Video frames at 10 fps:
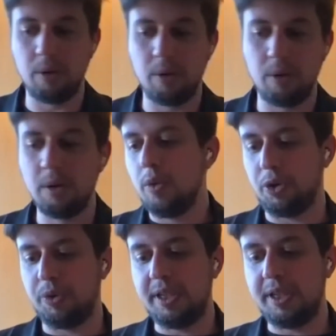So
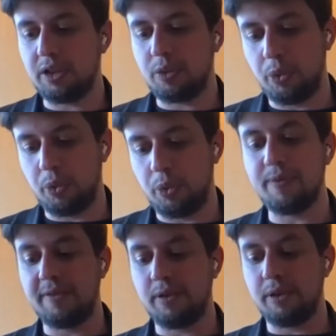what we see a lot, what we
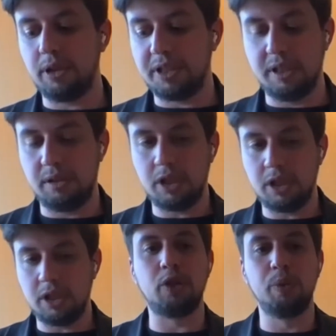advocate for a lot is
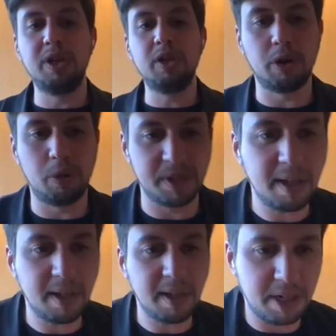just start doing the work
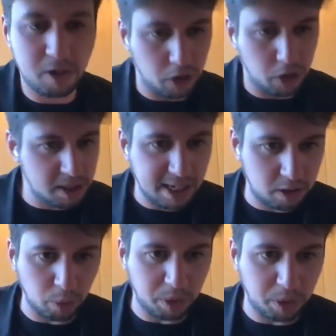yourself, right? Just
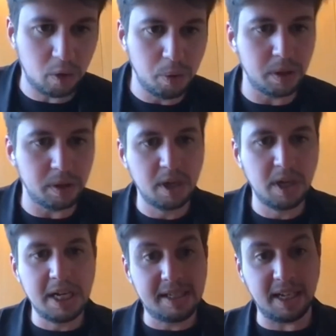start talking to users,
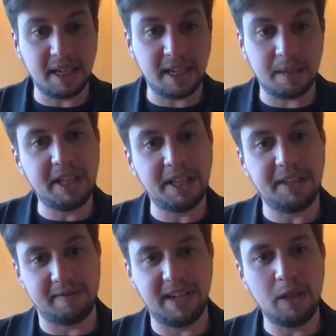start proving
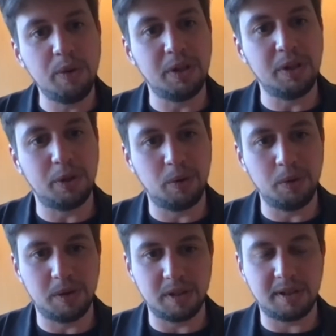that there's value in talking
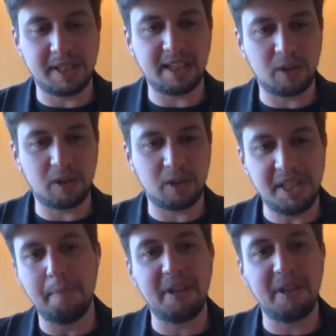to users, start
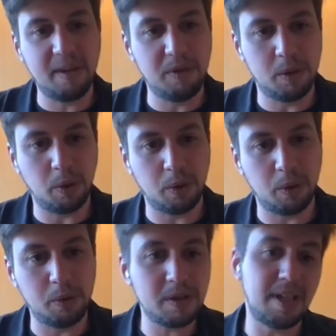creating empathy with your
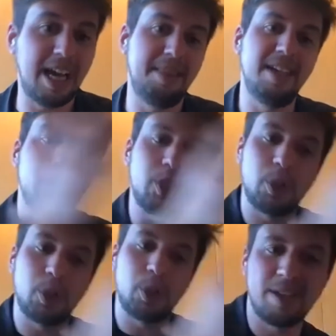users, and then showcase
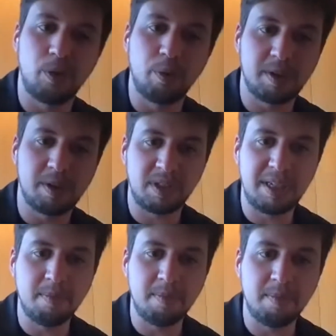that to the rest of your team.
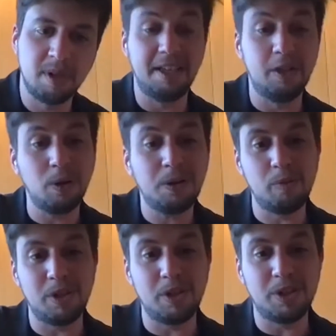And then your team
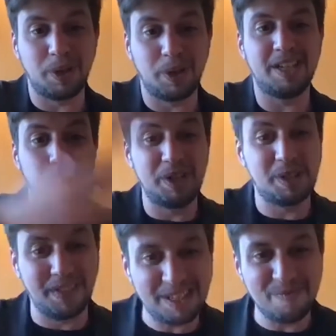will showcase that to the rest
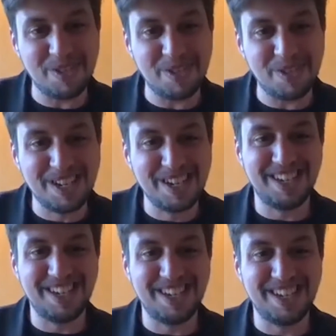of their teams.
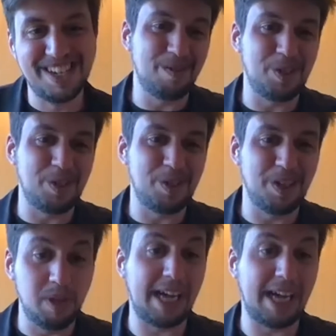And then at the end of the journey,
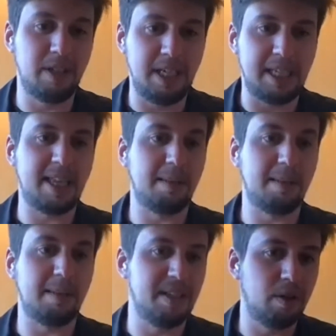you will actually start
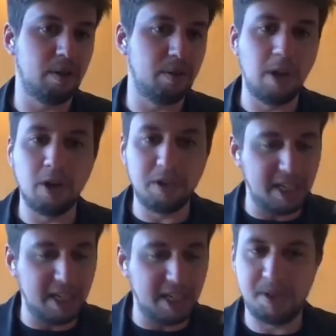building the
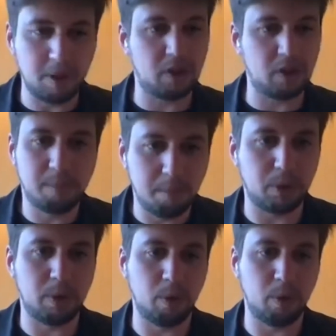learning and research
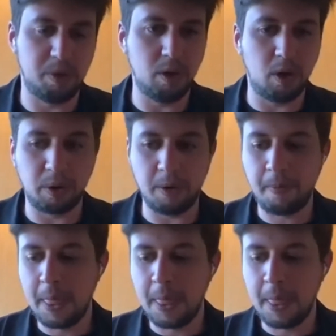muscle within your org.